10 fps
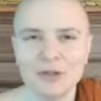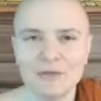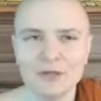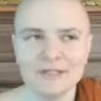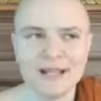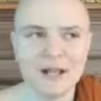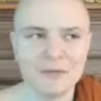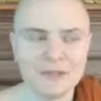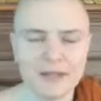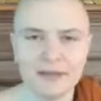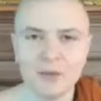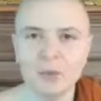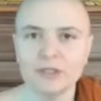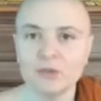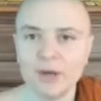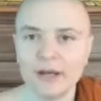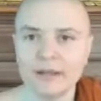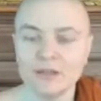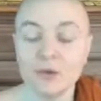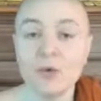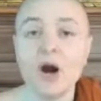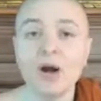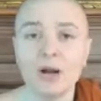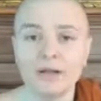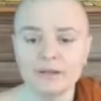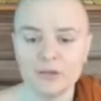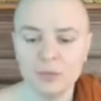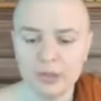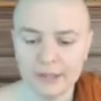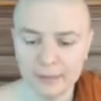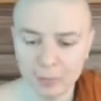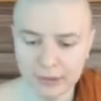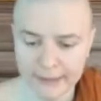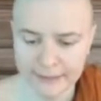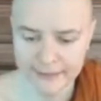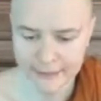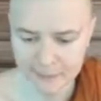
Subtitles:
of ourselves that then we try so hard to put it in place.